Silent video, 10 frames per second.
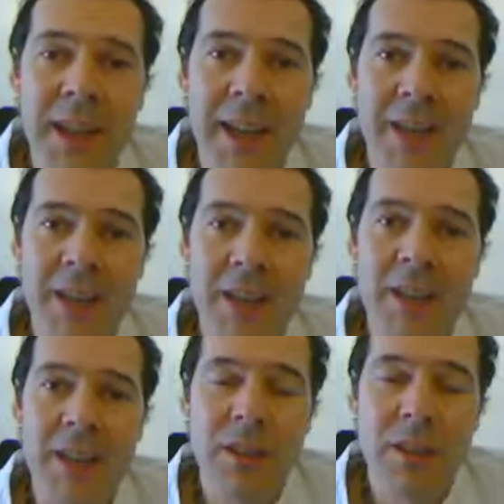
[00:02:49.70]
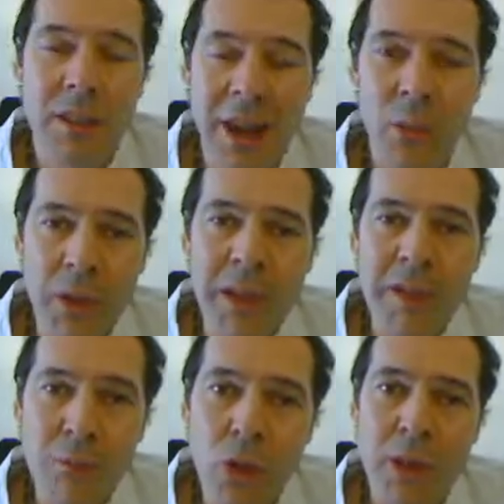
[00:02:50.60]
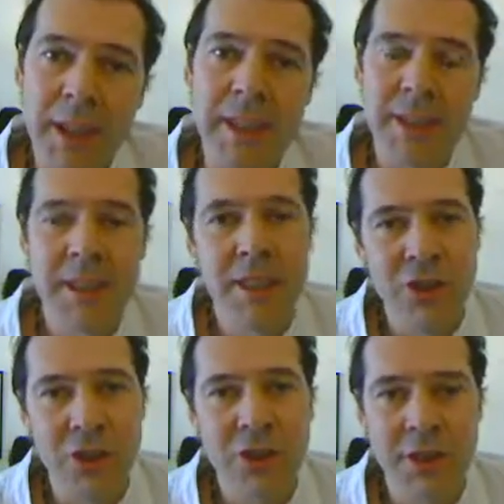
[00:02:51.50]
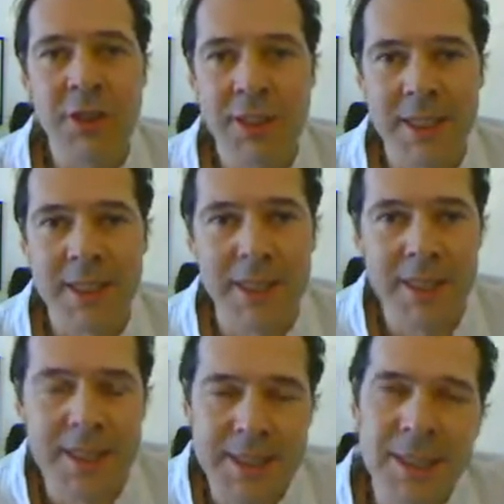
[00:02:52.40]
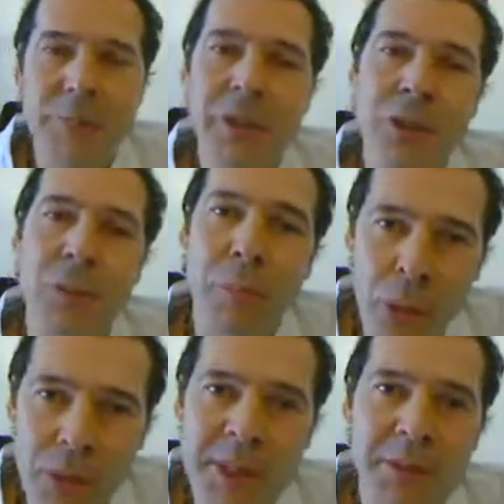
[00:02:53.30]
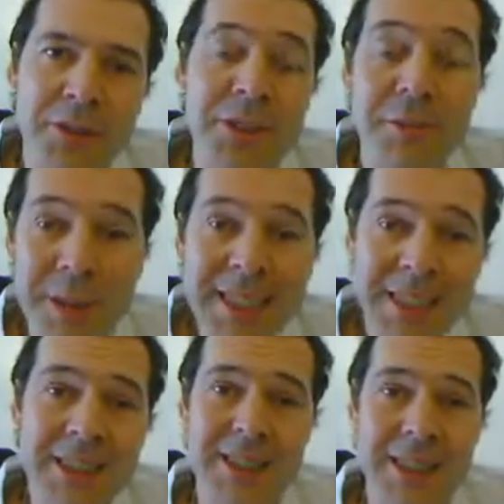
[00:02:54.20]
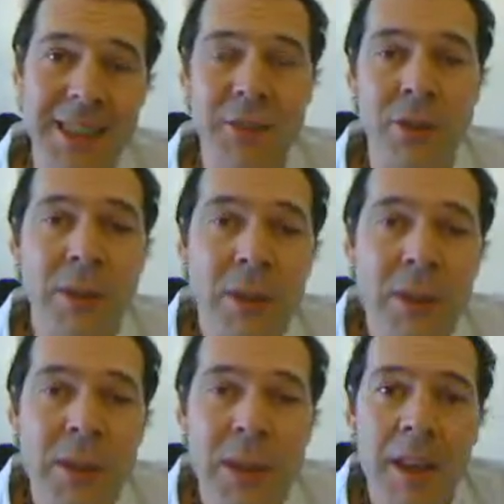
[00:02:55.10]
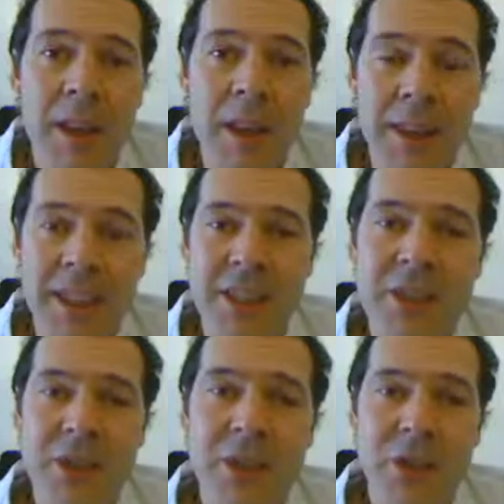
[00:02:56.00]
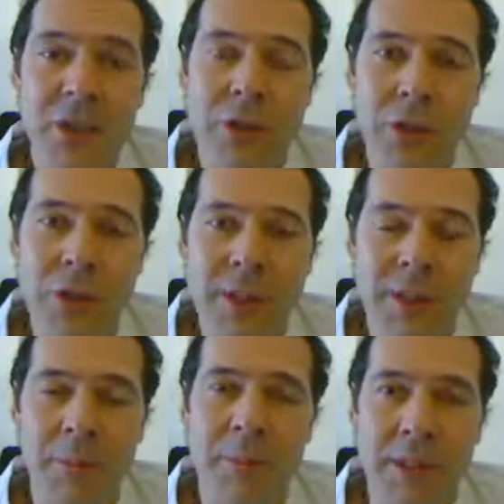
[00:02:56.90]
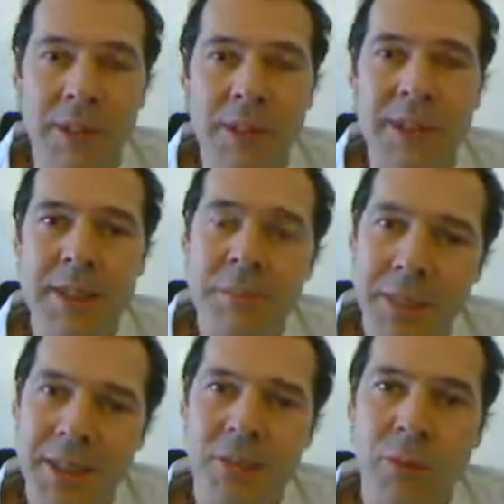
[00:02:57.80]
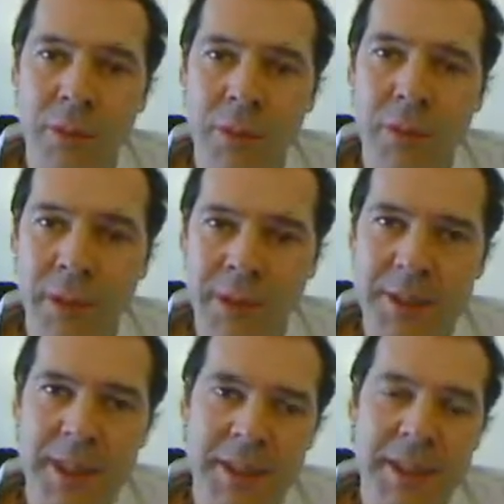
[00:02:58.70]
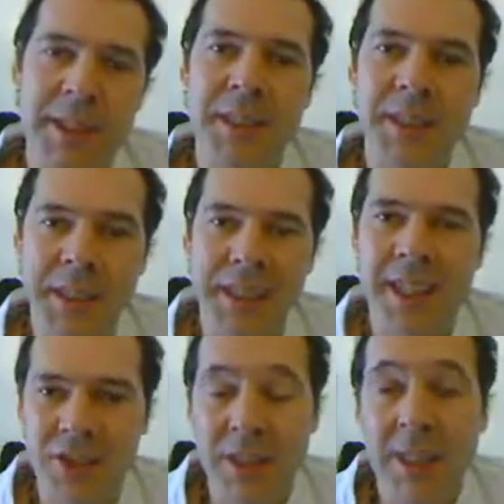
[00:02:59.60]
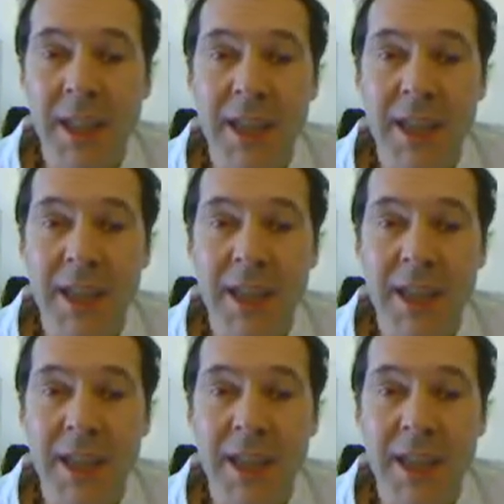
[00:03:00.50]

And that way you're more likely to enjoy success. It's simply not possible to be successful unless you're doing something that is compatible with your personality and is actually